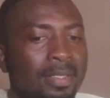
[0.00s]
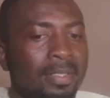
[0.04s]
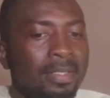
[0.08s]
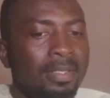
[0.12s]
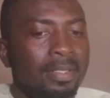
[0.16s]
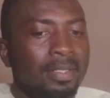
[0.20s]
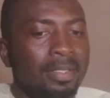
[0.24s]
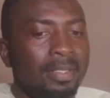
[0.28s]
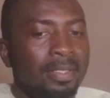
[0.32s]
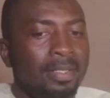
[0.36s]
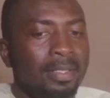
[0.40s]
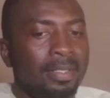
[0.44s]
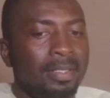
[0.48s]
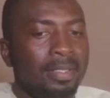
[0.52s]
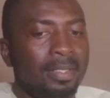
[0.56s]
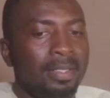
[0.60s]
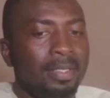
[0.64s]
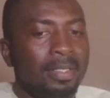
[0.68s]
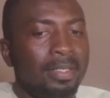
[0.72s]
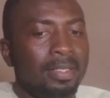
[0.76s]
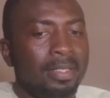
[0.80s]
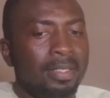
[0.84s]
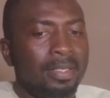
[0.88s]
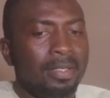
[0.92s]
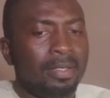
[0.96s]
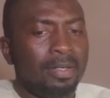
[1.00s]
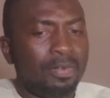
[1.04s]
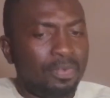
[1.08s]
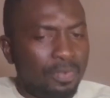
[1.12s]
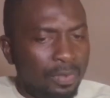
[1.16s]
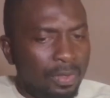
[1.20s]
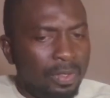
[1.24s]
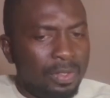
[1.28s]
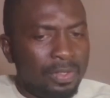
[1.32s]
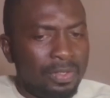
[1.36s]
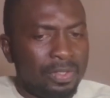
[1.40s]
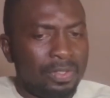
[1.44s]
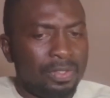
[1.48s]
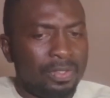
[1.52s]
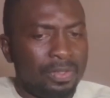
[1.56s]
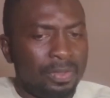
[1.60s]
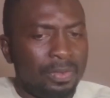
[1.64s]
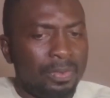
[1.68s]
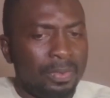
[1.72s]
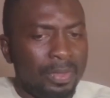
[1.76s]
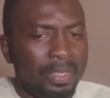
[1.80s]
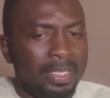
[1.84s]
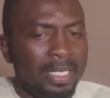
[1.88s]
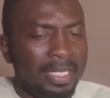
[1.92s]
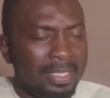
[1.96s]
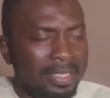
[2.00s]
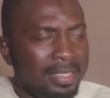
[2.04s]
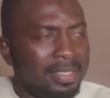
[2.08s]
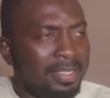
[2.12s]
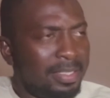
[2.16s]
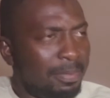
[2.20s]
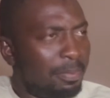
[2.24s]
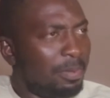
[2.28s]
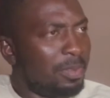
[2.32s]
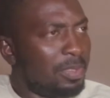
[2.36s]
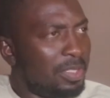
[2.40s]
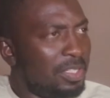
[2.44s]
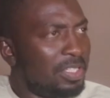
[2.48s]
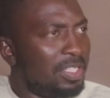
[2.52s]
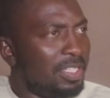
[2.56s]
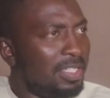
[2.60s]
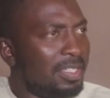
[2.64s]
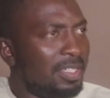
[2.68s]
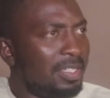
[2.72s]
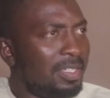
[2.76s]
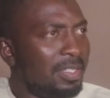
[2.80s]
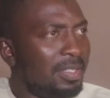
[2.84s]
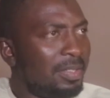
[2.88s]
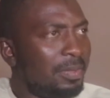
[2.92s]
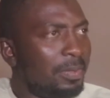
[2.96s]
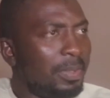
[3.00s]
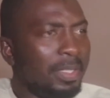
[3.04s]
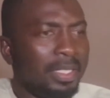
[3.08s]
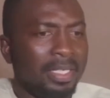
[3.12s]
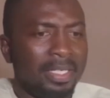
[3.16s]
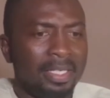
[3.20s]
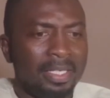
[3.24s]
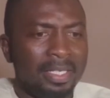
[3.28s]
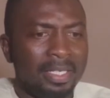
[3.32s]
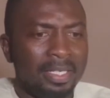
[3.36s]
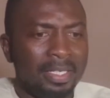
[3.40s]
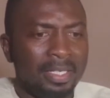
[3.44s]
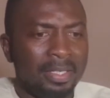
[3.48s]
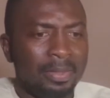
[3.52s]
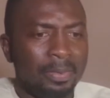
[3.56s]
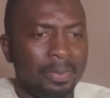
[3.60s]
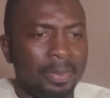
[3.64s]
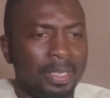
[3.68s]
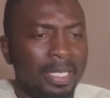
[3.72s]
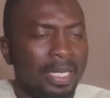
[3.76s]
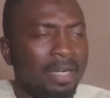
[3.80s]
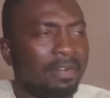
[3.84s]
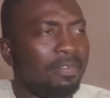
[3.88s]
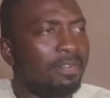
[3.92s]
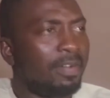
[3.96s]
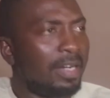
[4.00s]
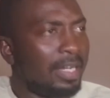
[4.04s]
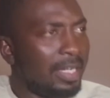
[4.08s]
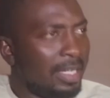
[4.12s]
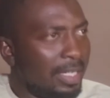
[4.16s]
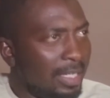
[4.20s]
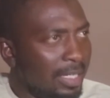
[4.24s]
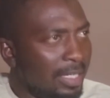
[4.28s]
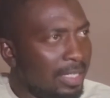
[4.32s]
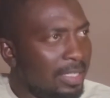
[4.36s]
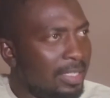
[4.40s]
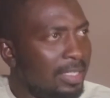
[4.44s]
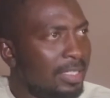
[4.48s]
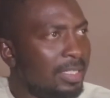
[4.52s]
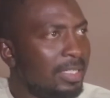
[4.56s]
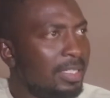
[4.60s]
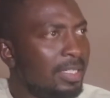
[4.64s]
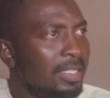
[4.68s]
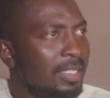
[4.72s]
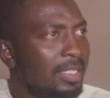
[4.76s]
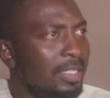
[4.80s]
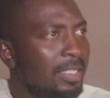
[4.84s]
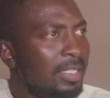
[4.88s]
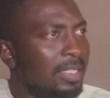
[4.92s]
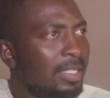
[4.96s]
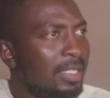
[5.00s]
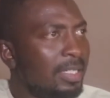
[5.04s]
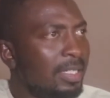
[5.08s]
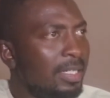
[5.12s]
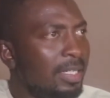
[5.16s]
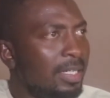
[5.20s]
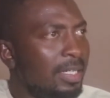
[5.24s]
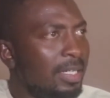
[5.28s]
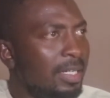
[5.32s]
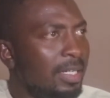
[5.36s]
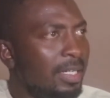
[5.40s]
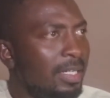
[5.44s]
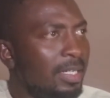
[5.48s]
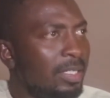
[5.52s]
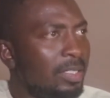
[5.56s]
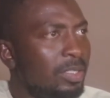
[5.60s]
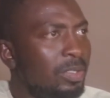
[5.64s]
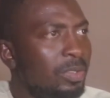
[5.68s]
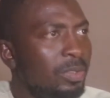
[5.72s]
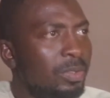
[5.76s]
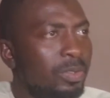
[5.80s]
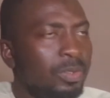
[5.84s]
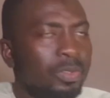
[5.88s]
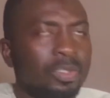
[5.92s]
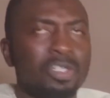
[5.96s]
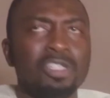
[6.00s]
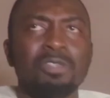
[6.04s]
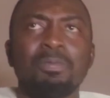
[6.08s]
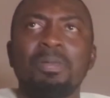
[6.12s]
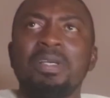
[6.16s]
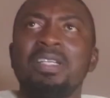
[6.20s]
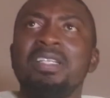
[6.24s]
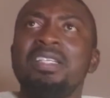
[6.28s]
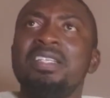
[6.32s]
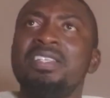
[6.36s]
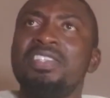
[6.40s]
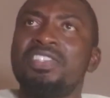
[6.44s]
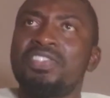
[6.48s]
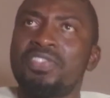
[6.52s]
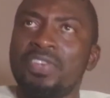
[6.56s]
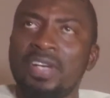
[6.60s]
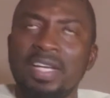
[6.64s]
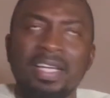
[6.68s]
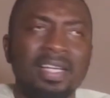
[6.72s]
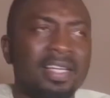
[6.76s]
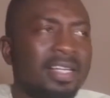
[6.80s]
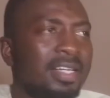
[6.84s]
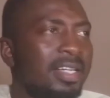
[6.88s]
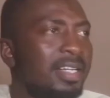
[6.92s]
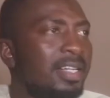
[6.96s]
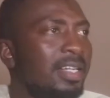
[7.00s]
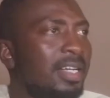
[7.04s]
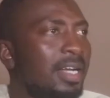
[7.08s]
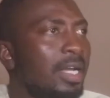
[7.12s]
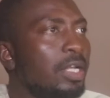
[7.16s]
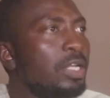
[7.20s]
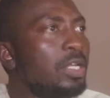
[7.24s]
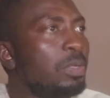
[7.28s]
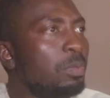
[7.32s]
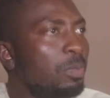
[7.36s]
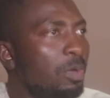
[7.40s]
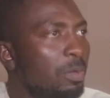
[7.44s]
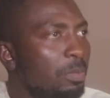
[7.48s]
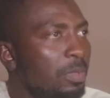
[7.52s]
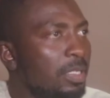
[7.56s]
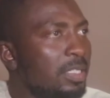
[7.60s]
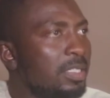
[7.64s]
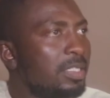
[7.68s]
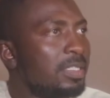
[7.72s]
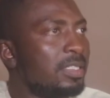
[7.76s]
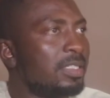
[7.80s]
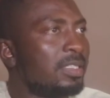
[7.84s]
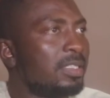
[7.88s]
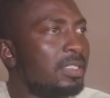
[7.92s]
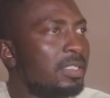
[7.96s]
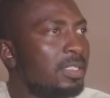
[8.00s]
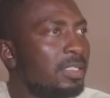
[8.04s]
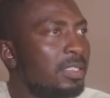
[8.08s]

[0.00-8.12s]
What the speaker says: Work. Of course, that is the position. We have agreed to suspend the strike at the moment.